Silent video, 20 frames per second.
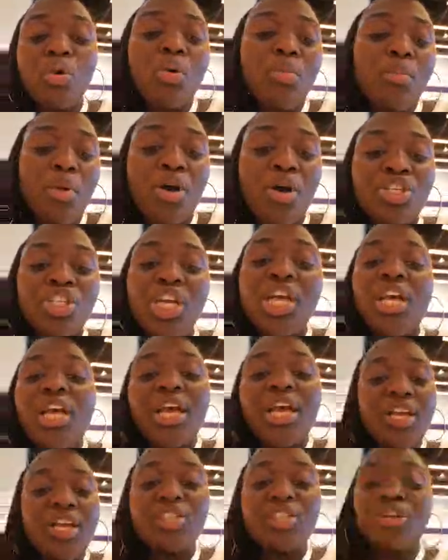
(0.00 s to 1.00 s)
be able to
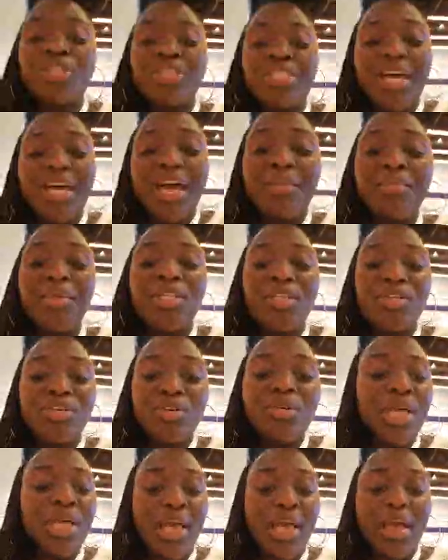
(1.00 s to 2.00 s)
do so much
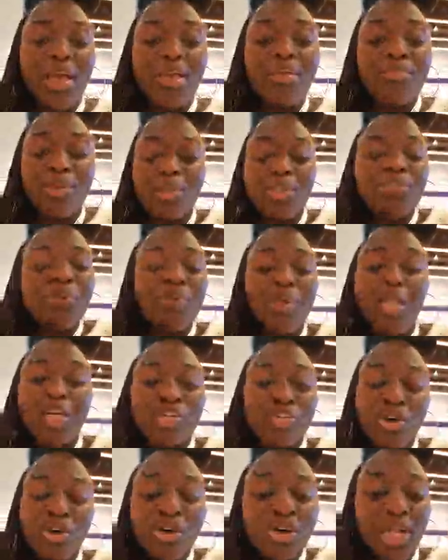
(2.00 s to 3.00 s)
in a short time in the
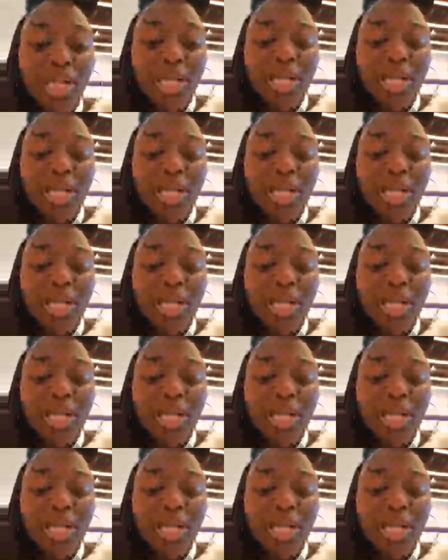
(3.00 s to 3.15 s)
UK,